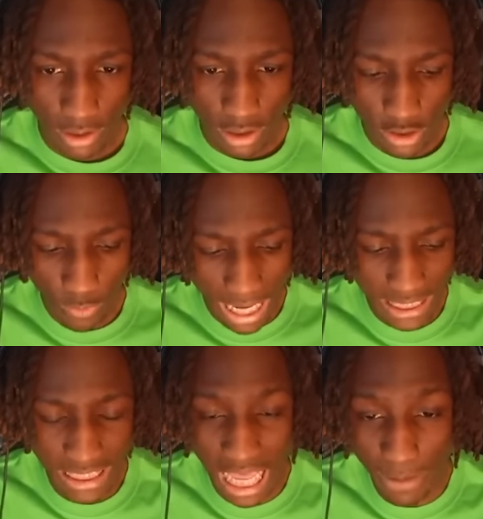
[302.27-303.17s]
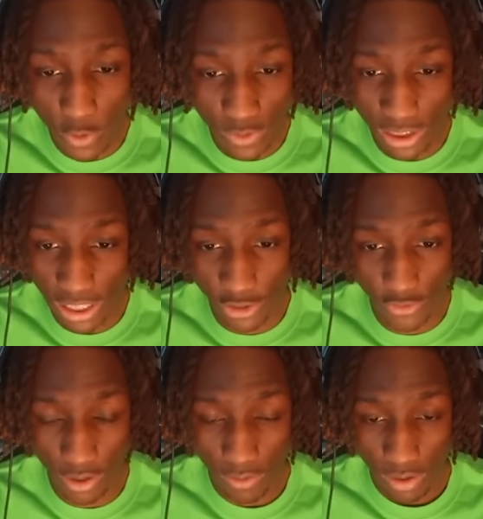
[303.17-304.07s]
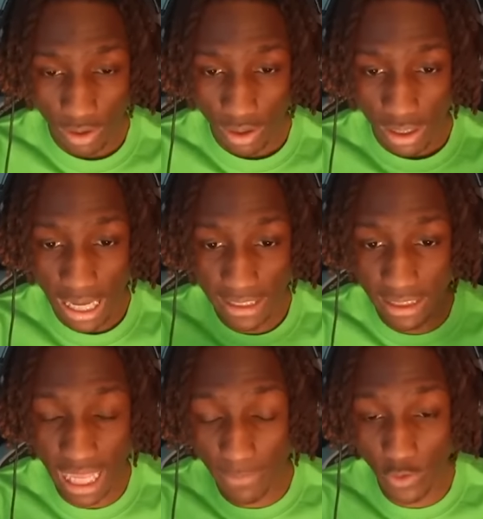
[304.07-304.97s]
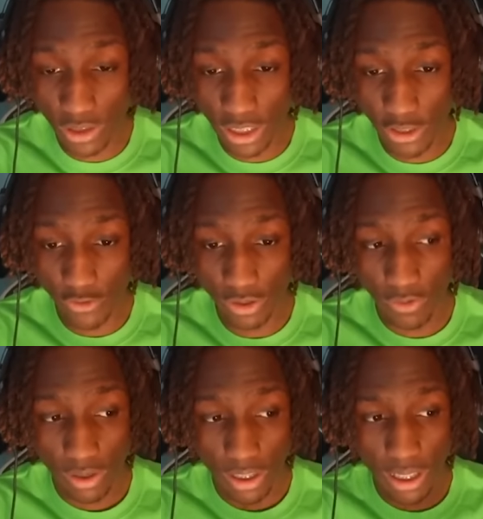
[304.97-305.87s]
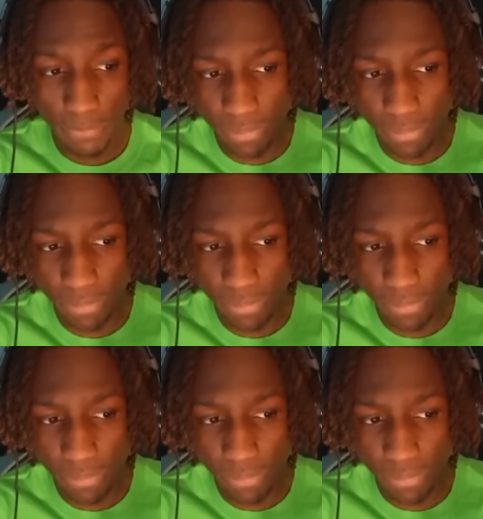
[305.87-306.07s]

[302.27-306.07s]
So I stopped using the intro. I stopped using the intro. And